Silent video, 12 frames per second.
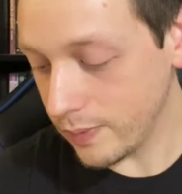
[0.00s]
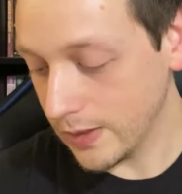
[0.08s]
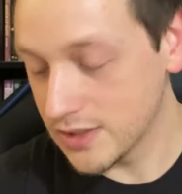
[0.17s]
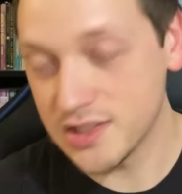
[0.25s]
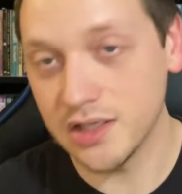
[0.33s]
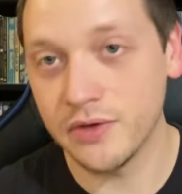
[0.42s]

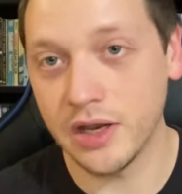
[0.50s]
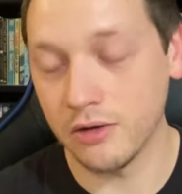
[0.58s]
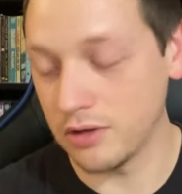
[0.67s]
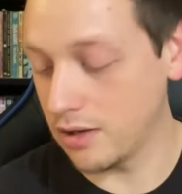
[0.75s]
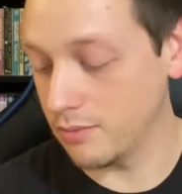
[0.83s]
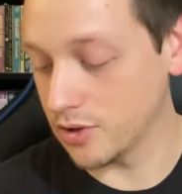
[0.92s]
Steve at
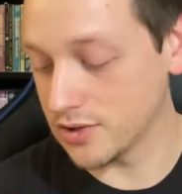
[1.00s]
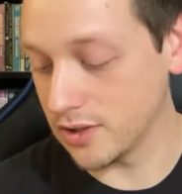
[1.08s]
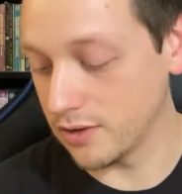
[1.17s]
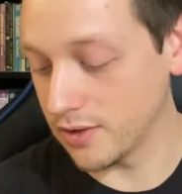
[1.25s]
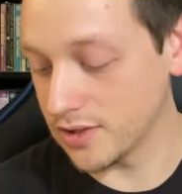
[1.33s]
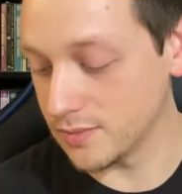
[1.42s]
Outlaw
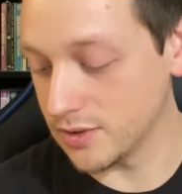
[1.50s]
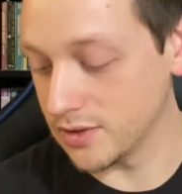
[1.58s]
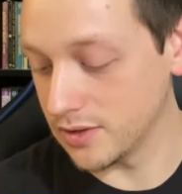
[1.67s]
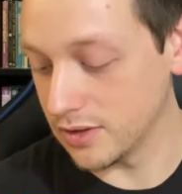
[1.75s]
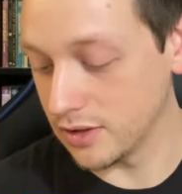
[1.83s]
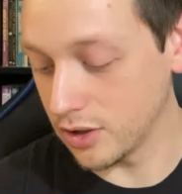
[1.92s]
Bookseller has
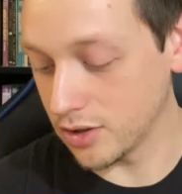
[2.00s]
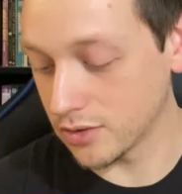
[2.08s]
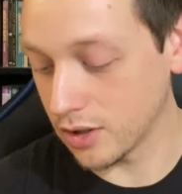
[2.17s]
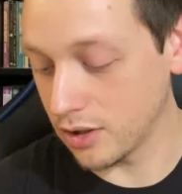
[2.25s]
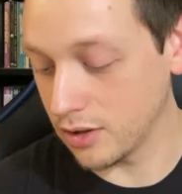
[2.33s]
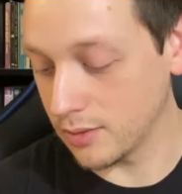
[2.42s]
been
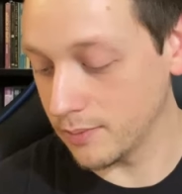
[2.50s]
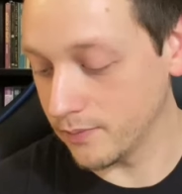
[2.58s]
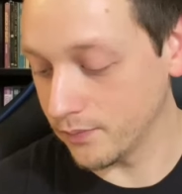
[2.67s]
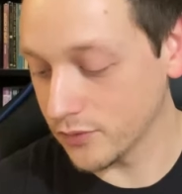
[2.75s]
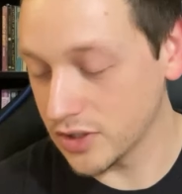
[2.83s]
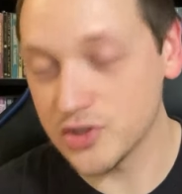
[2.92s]

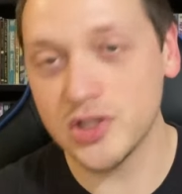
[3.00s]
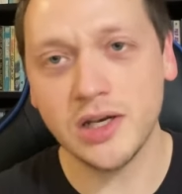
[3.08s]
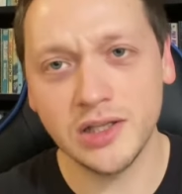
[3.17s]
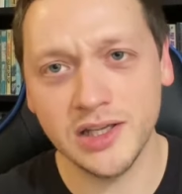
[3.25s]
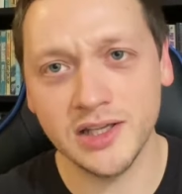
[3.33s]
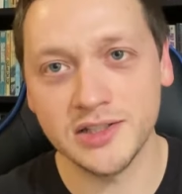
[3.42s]

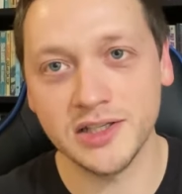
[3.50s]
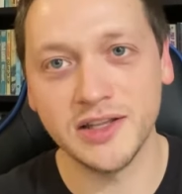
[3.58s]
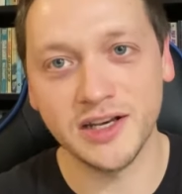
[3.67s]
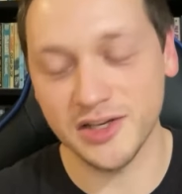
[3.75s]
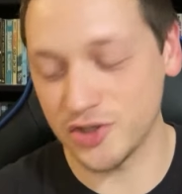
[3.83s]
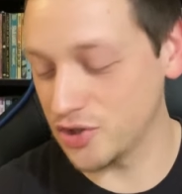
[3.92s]
subtly hinting that
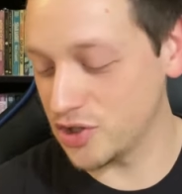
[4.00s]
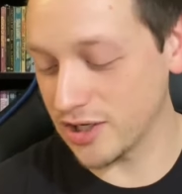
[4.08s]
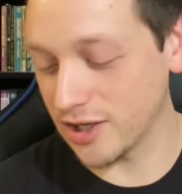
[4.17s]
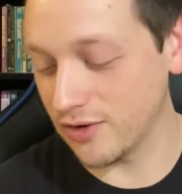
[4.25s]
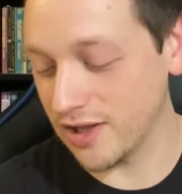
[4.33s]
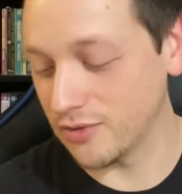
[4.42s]
I should check
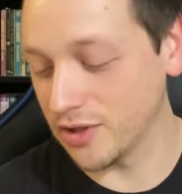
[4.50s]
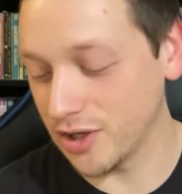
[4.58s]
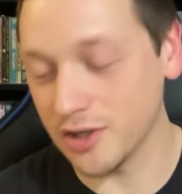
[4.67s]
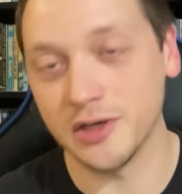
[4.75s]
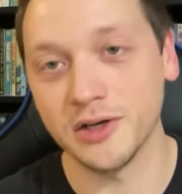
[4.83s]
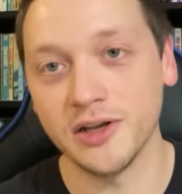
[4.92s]
out Henry
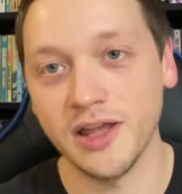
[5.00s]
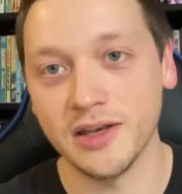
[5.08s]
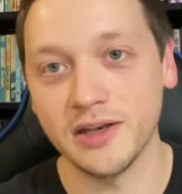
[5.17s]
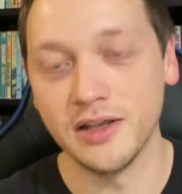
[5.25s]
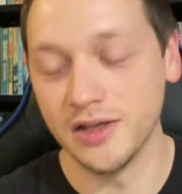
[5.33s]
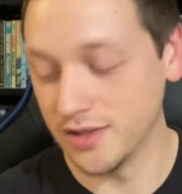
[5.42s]
Kuttner and
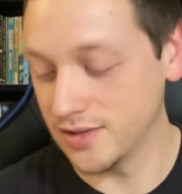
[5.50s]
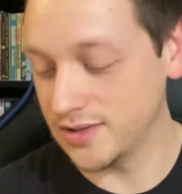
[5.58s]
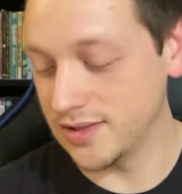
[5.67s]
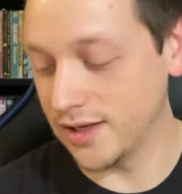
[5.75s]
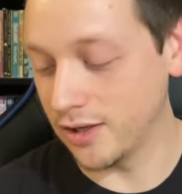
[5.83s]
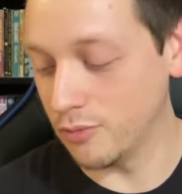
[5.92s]

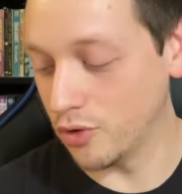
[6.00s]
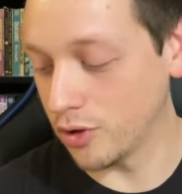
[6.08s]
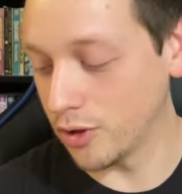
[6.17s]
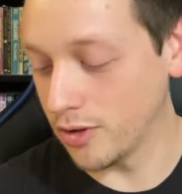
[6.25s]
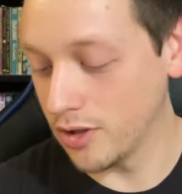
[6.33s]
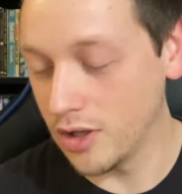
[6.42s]
C.L.
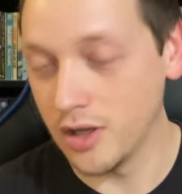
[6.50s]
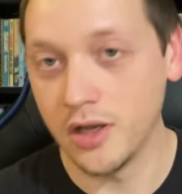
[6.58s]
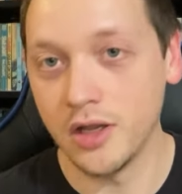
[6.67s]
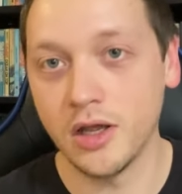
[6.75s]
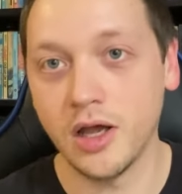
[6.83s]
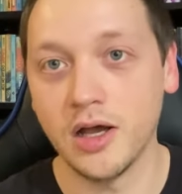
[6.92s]
Moore.
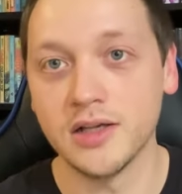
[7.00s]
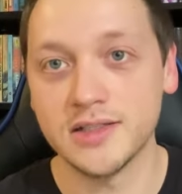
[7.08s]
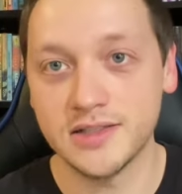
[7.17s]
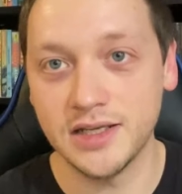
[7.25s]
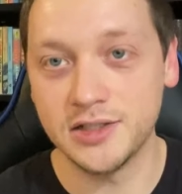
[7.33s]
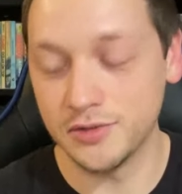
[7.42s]

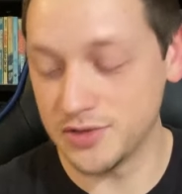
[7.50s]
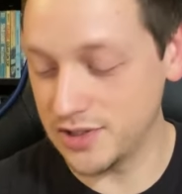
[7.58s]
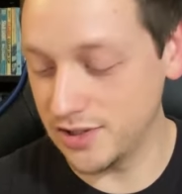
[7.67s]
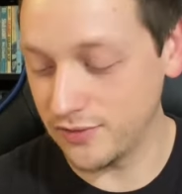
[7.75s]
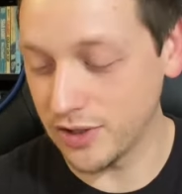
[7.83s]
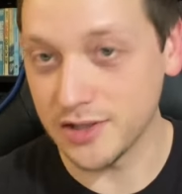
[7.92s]
Stay tuned,
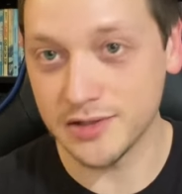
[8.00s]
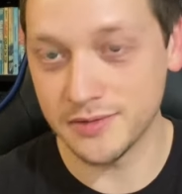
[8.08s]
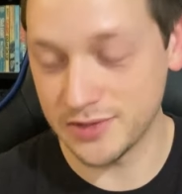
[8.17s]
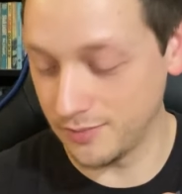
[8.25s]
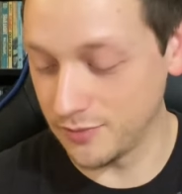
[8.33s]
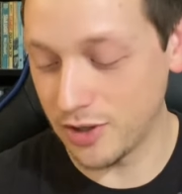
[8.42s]
Steve. I got
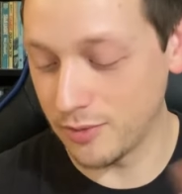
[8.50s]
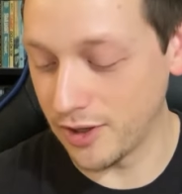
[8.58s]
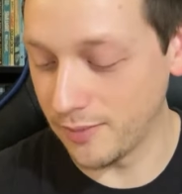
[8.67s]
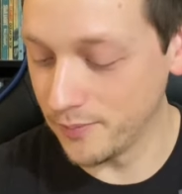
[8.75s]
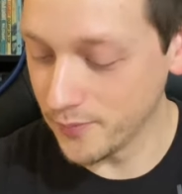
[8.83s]
something coming up.